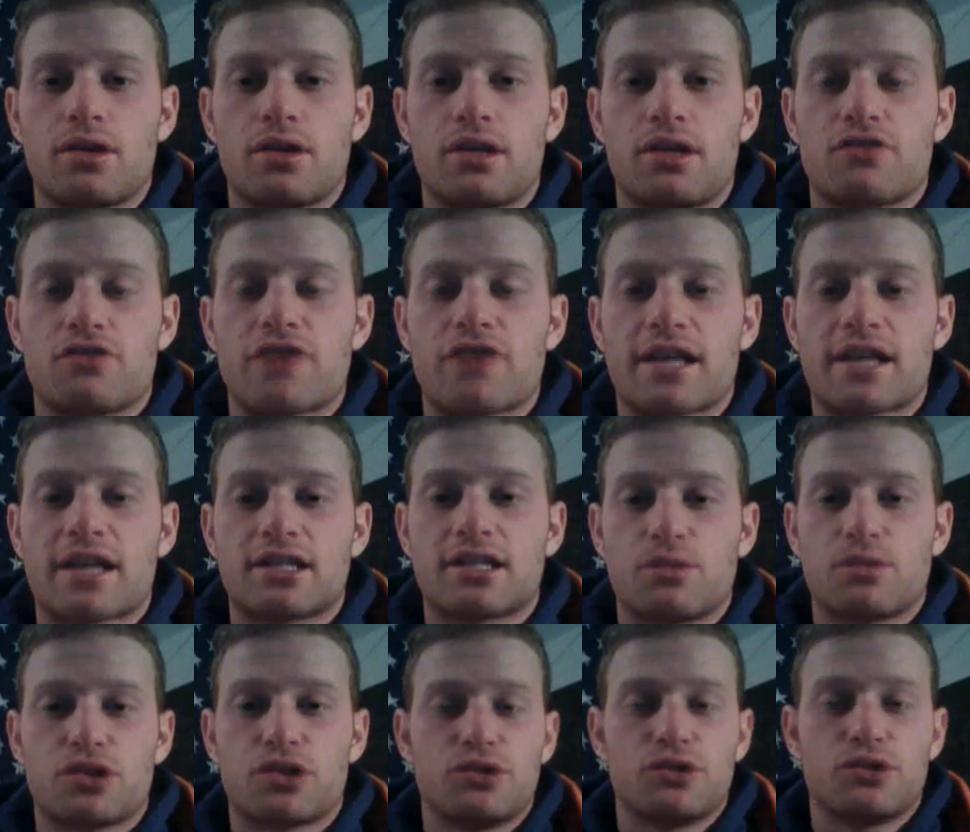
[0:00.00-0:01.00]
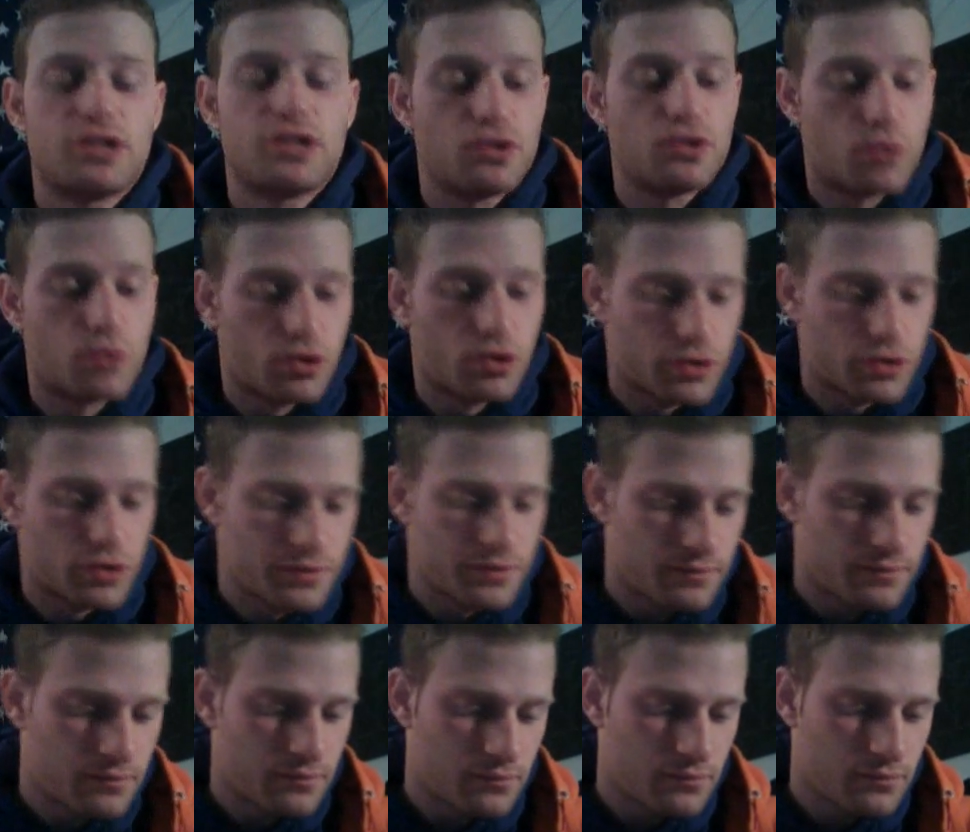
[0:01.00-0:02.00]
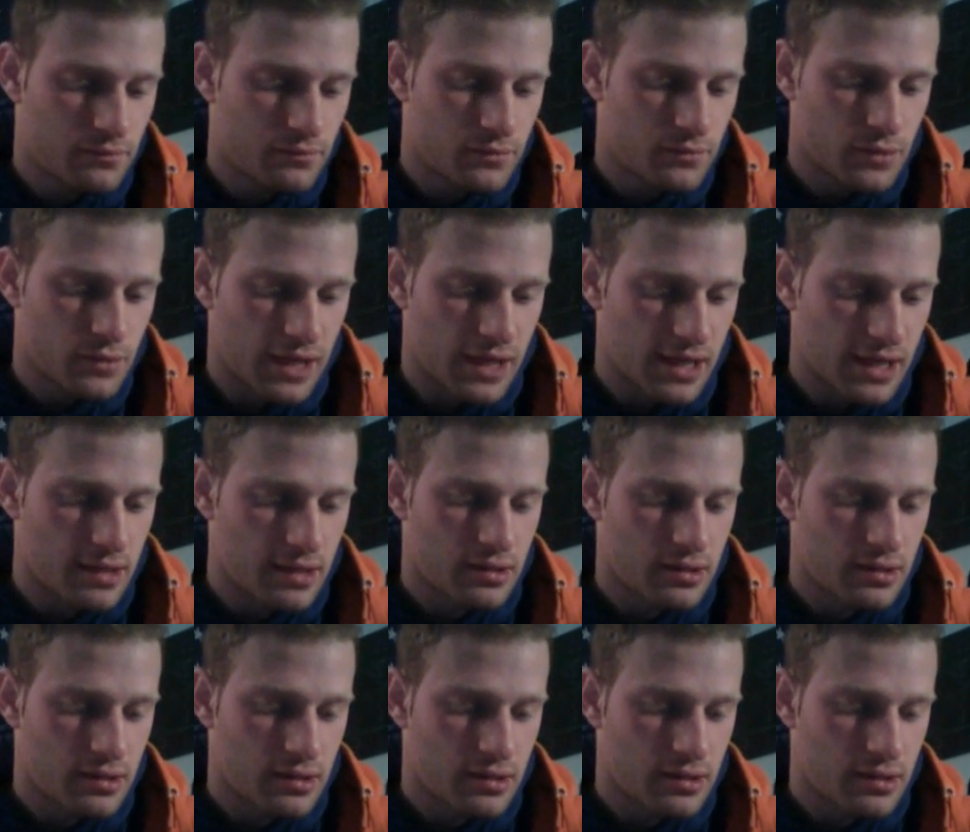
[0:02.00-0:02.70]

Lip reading: direction, what you see the world. Okay?